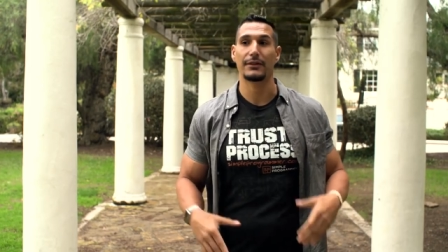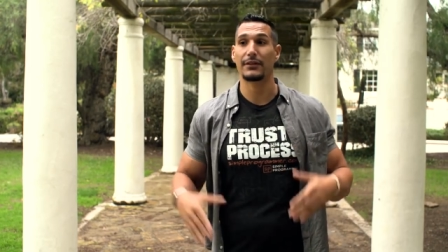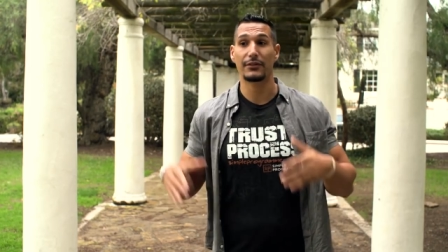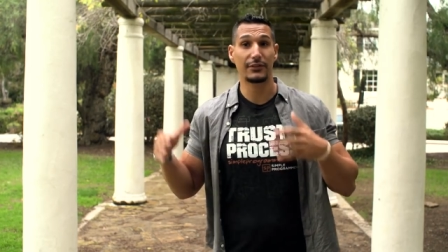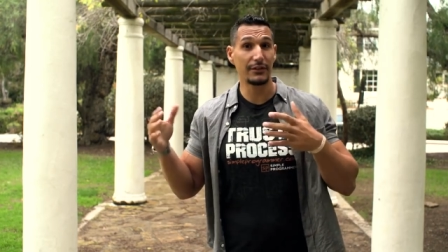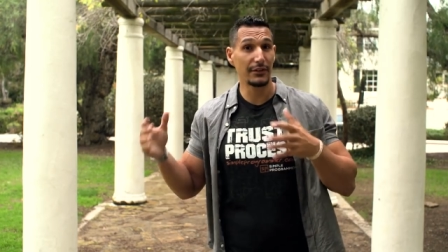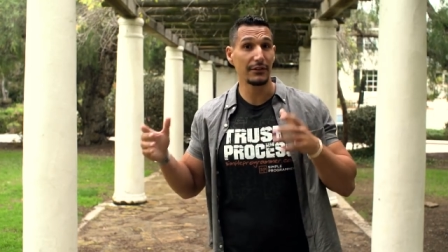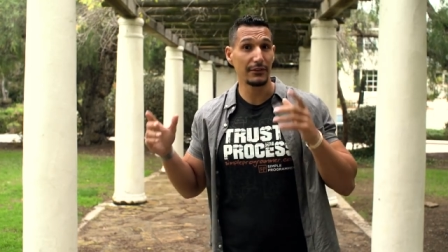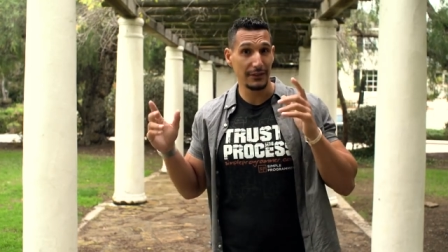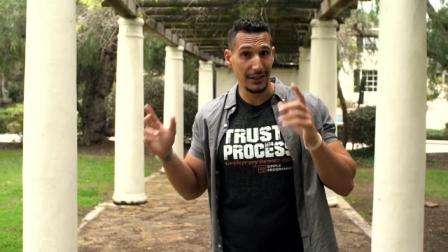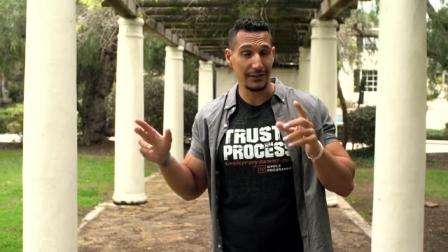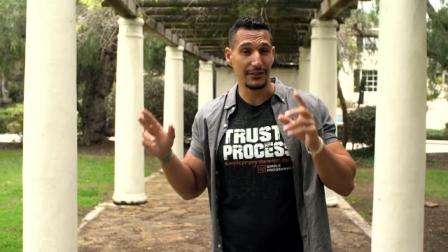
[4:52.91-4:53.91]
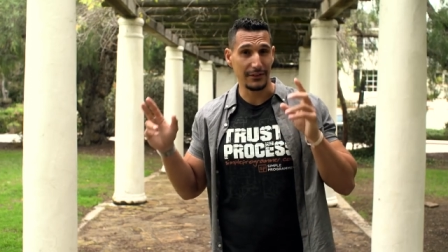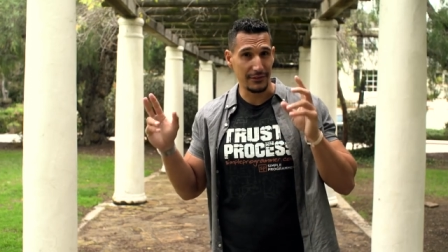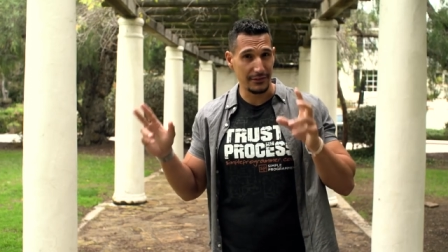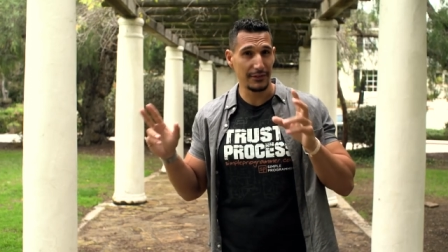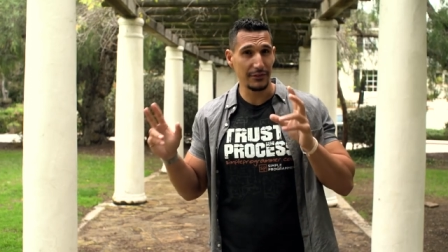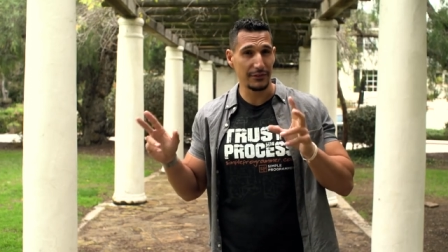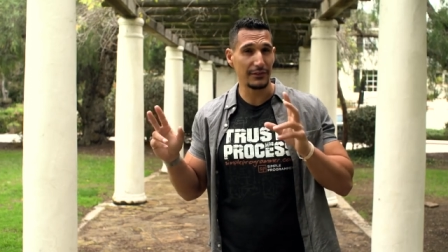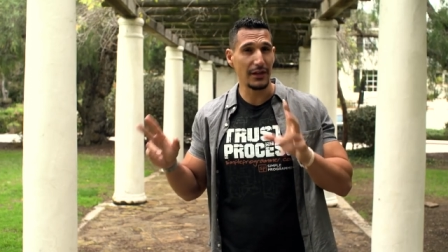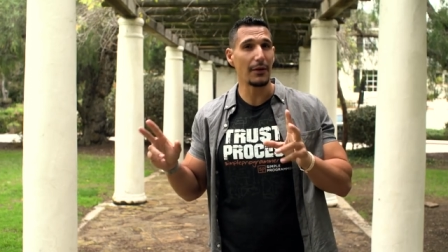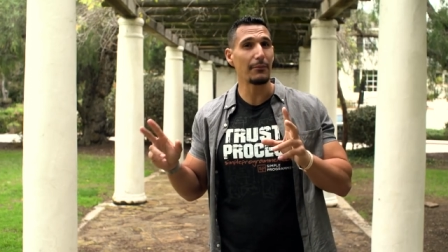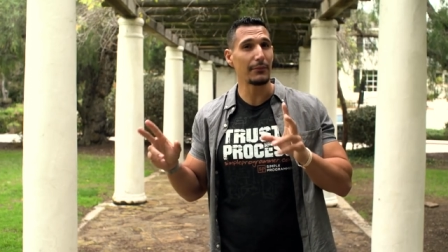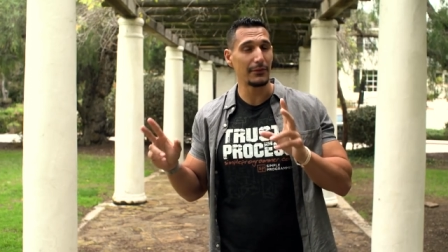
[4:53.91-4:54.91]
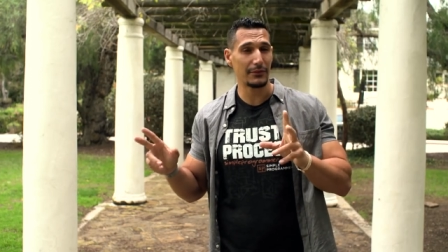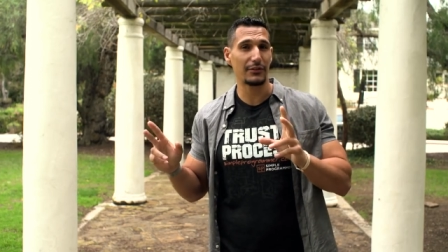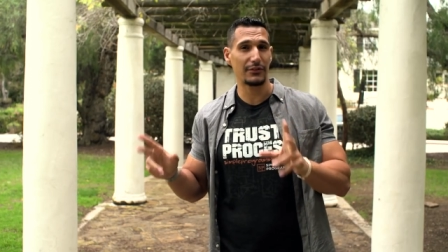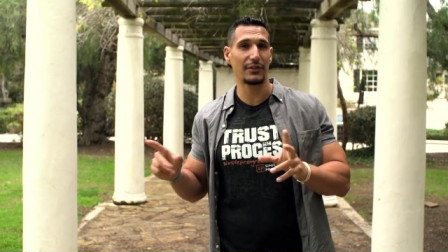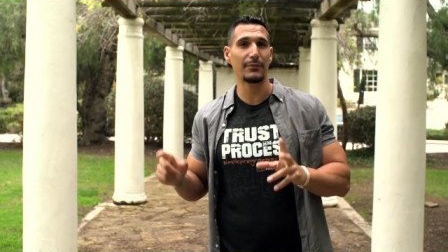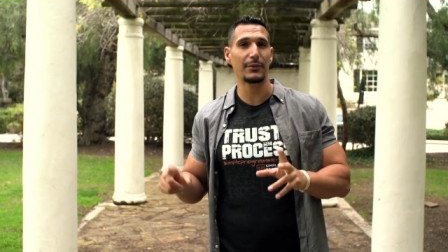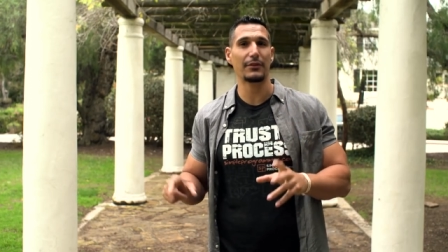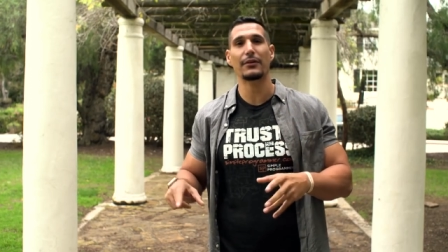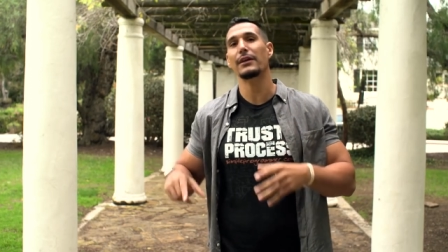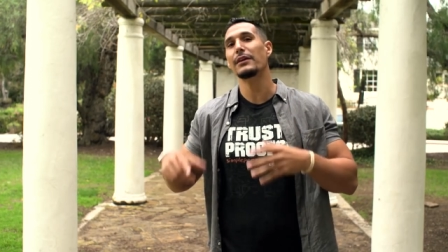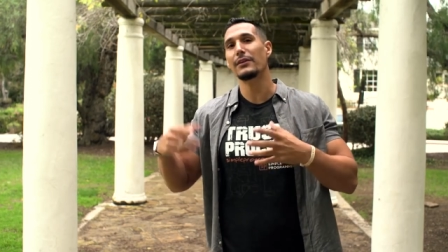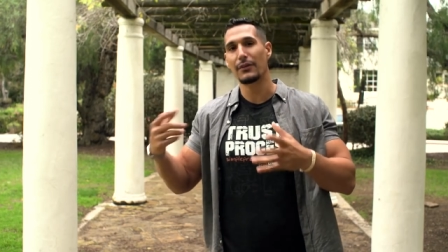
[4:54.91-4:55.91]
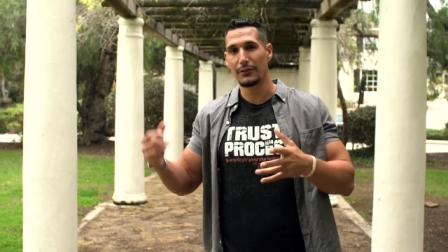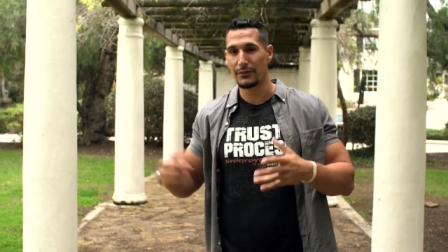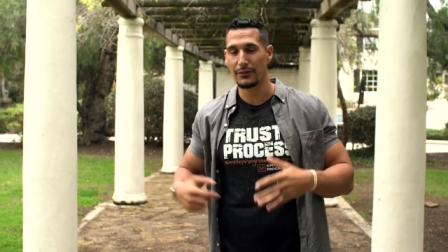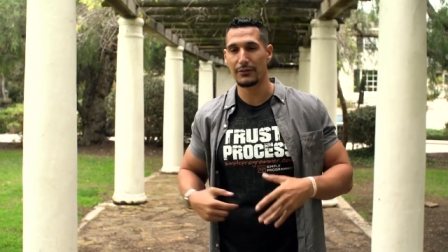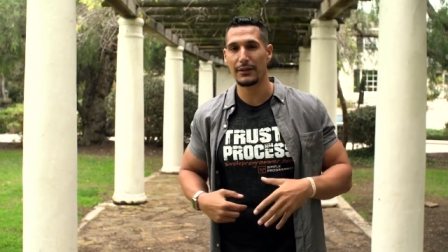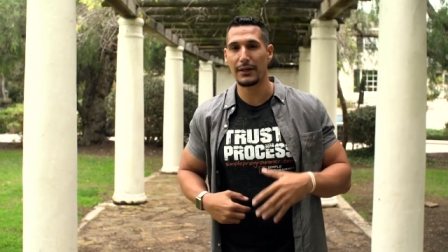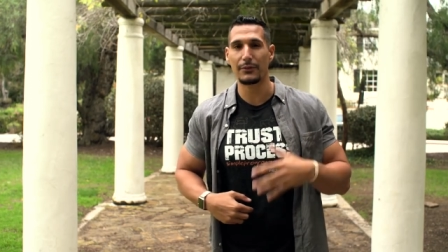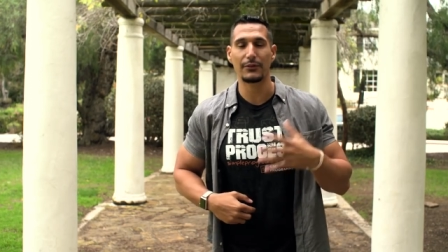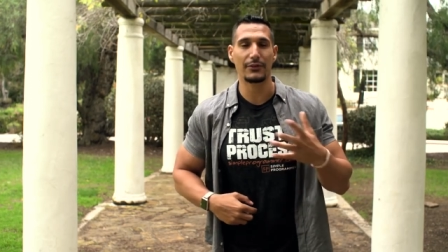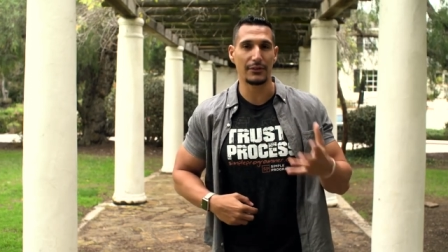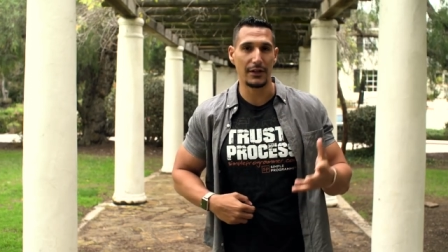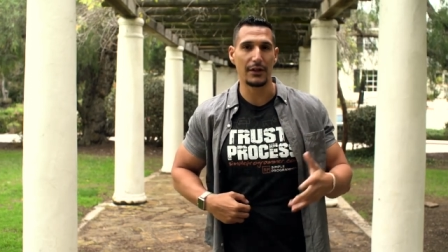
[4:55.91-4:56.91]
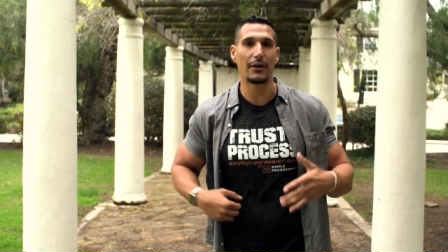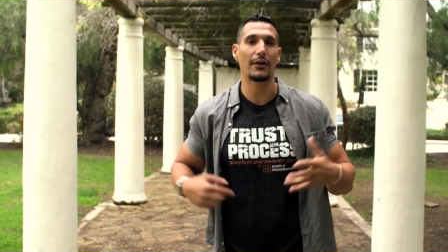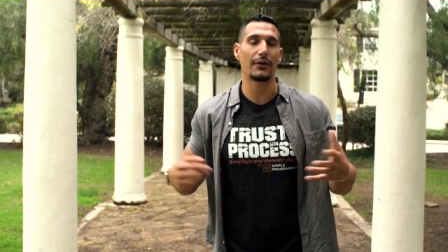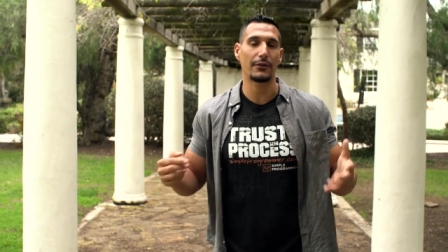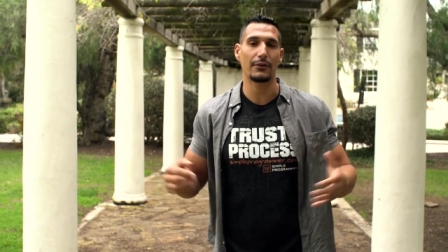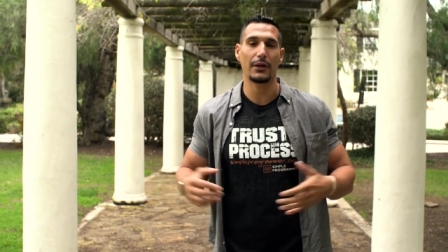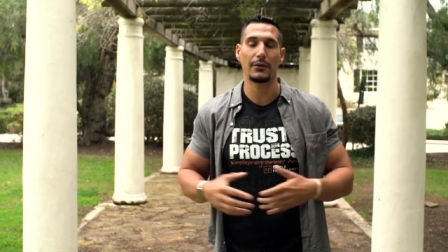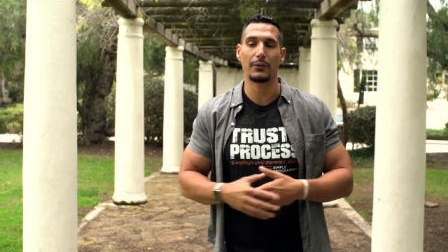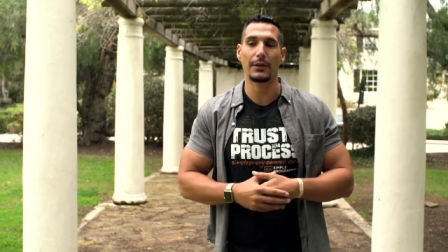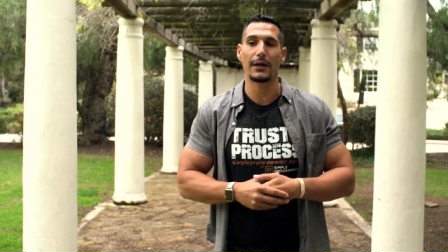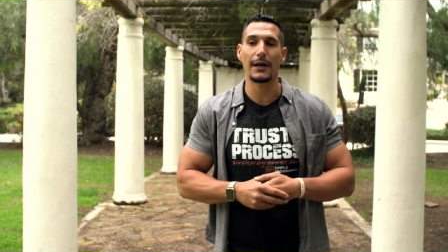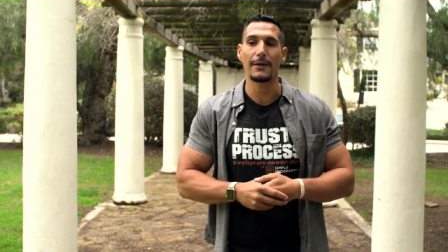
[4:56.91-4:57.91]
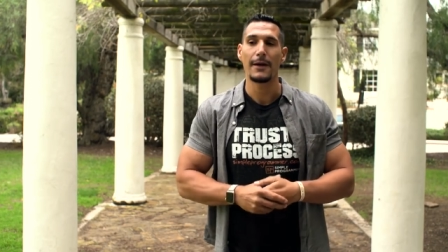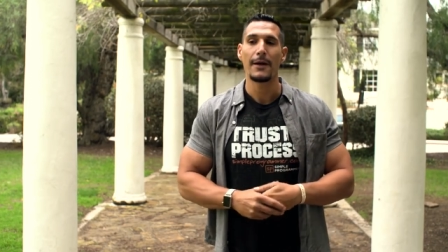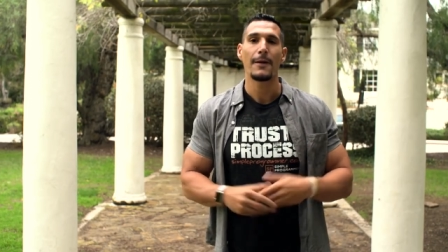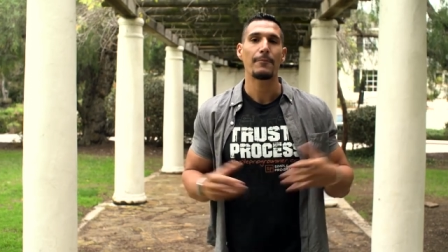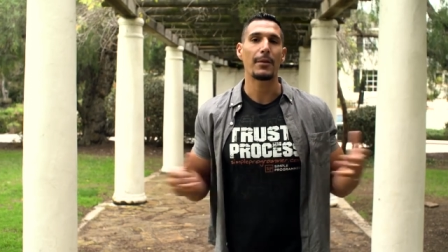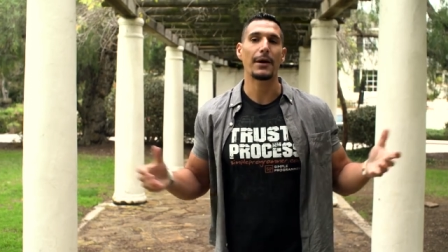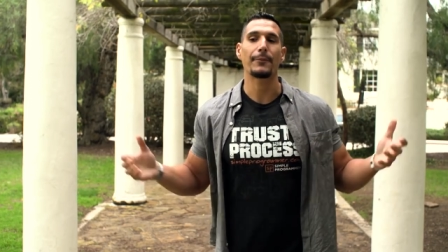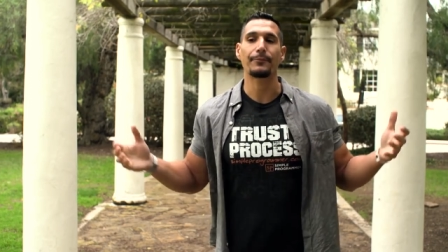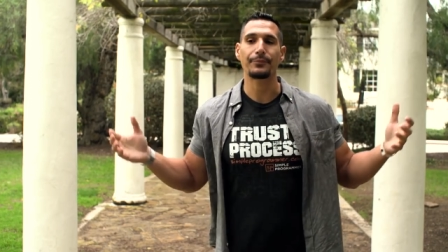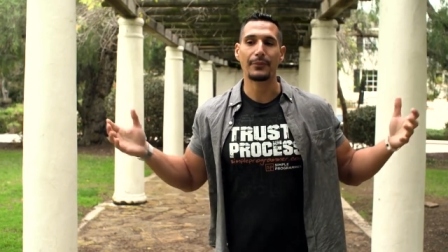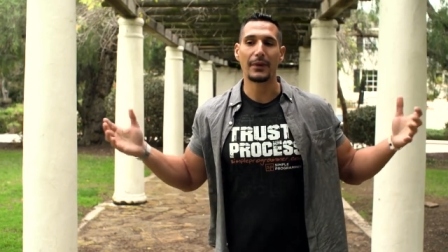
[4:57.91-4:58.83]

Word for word: And there's still, like I said, still some, to some degree, you know, languages like R and whatnot, but